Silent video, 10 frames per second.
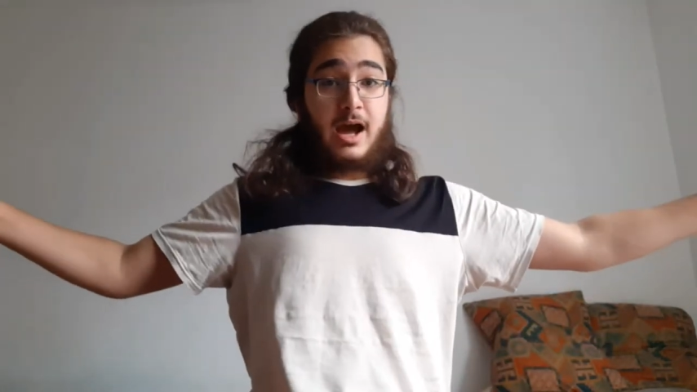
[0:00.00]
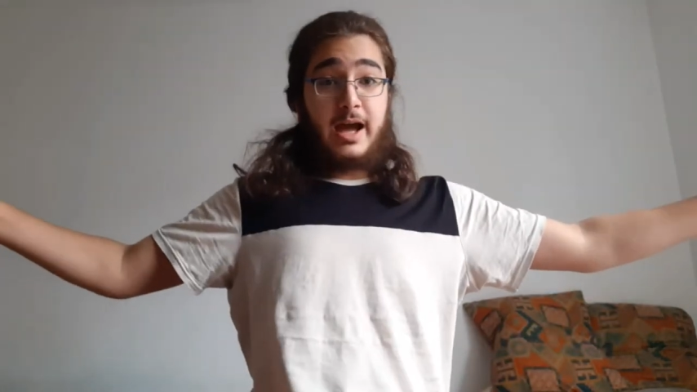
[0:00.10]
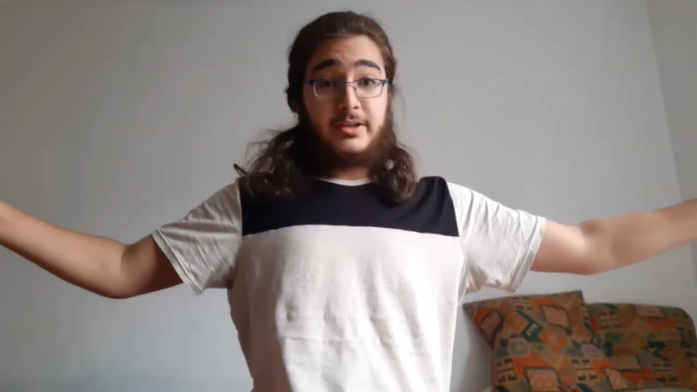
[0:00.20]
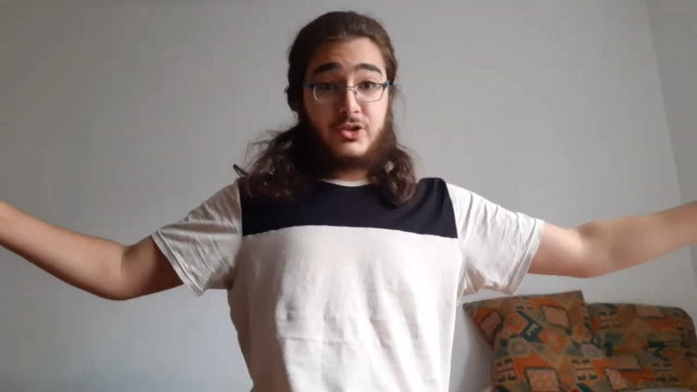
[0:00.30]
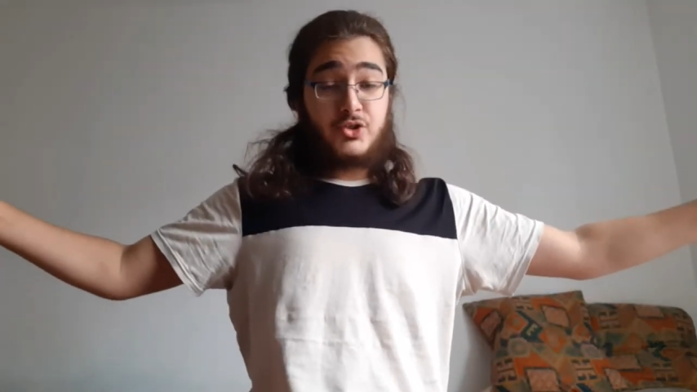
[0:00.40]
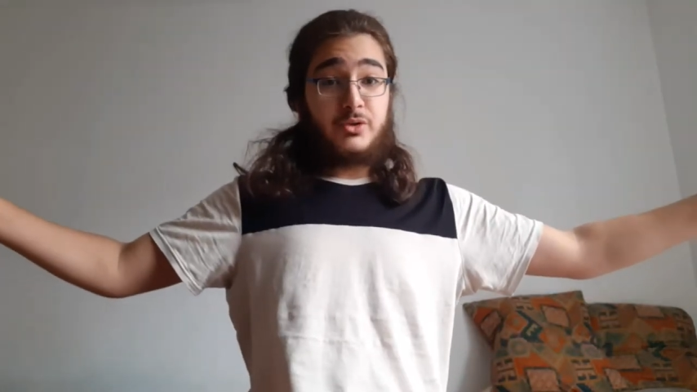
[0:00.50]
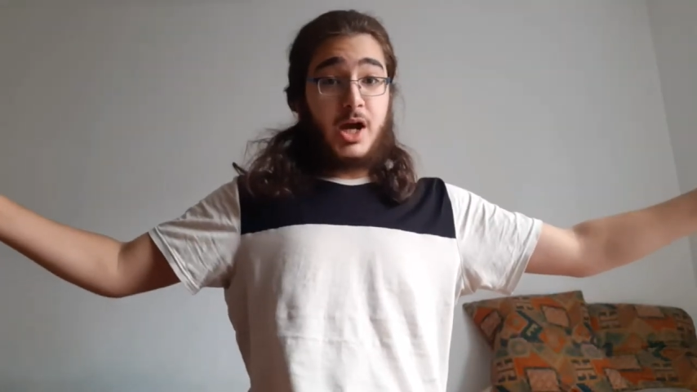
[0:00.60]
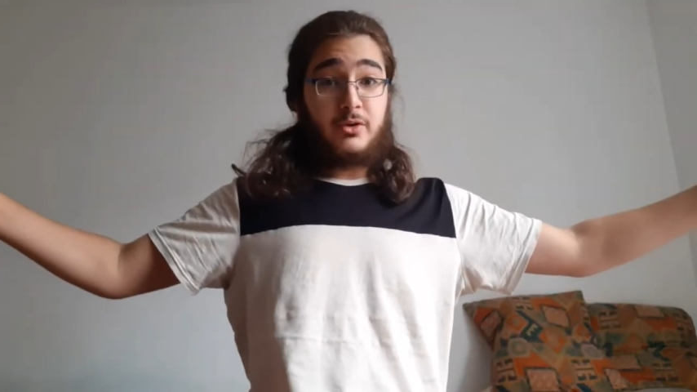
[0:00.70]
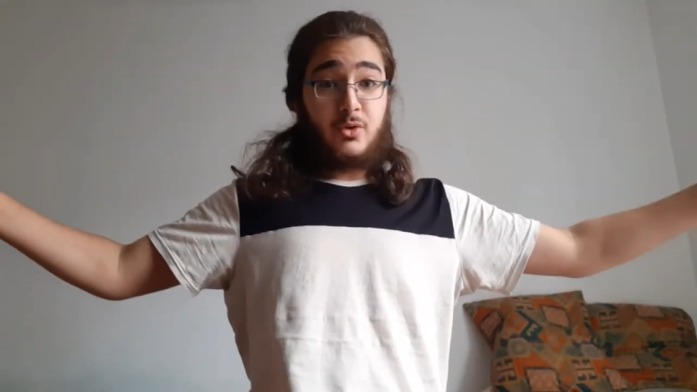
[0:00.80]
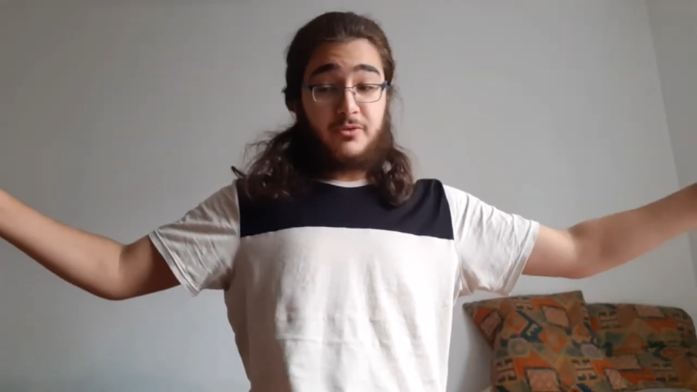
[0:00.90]
I can show you
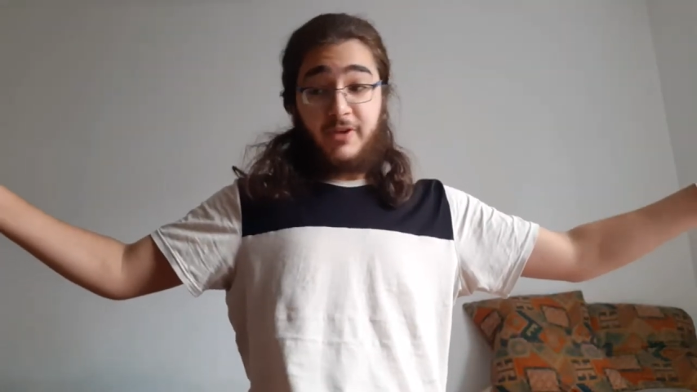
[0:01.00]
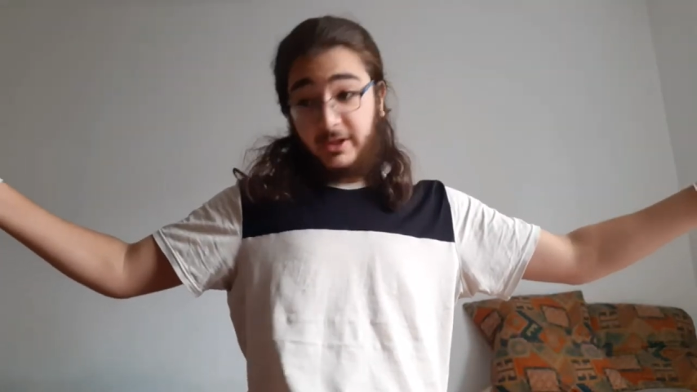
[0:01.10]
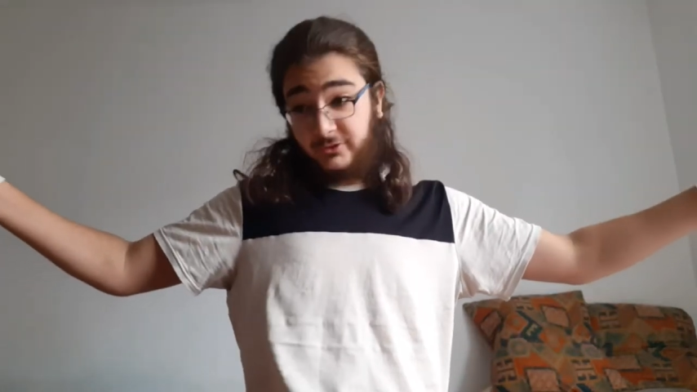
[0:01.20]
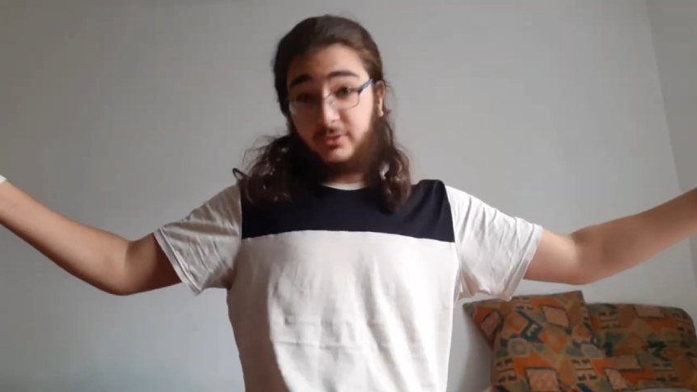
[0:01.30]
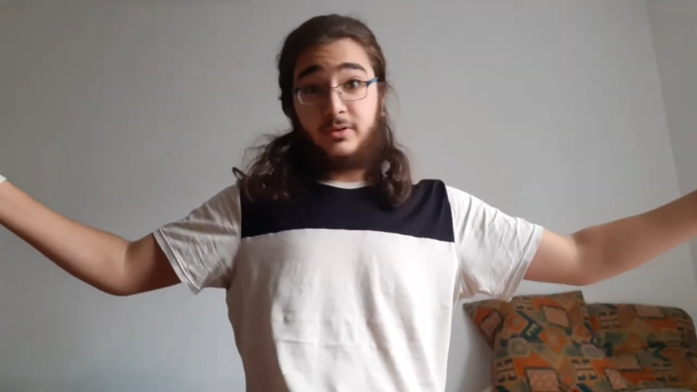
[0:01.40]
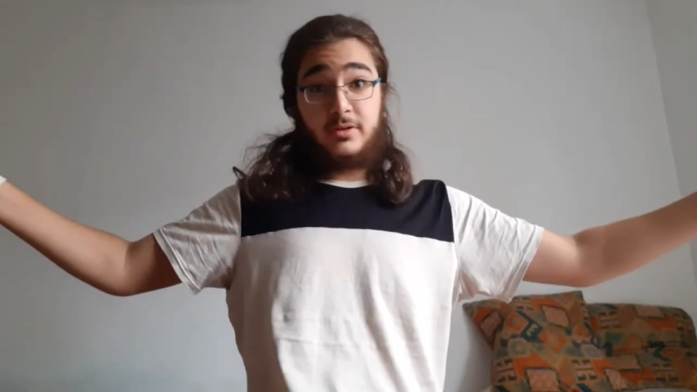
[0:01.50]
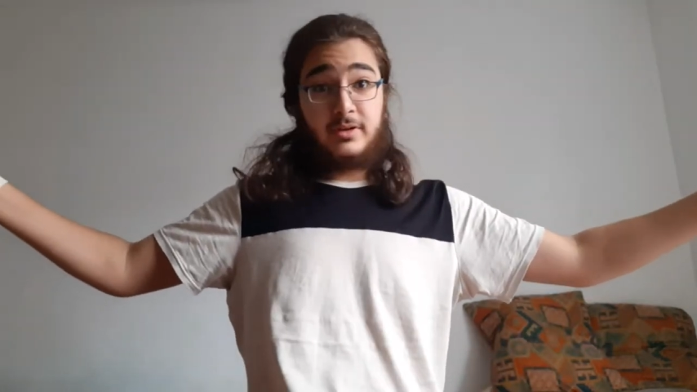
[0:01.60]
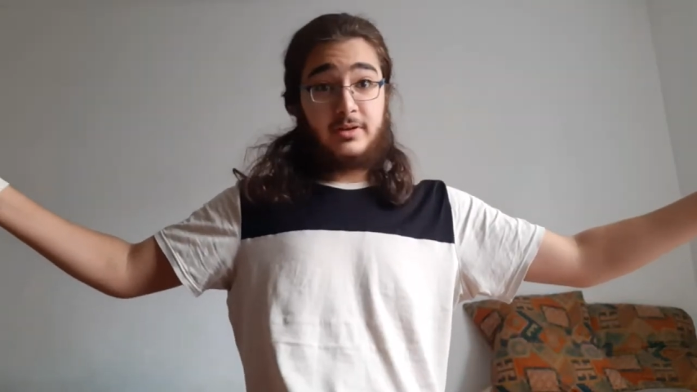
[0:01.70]
how to go faster